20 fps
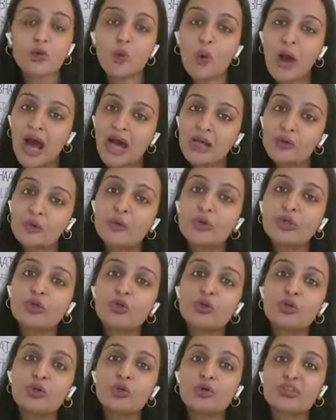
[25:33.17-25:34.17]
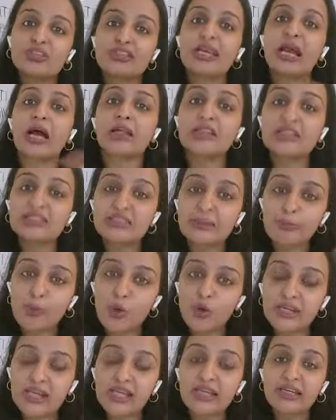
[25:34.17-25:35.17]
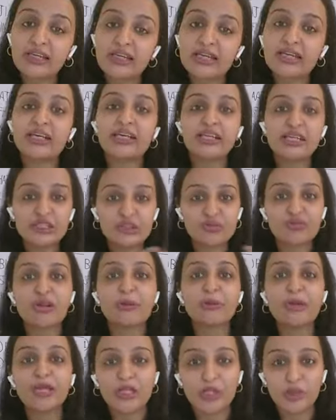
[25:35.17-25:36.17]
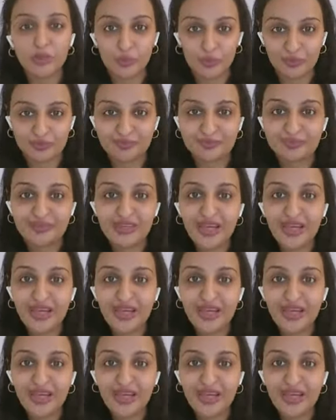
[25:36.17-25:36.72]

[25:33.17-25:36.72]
you are going to use the other supporting ingredients will be new.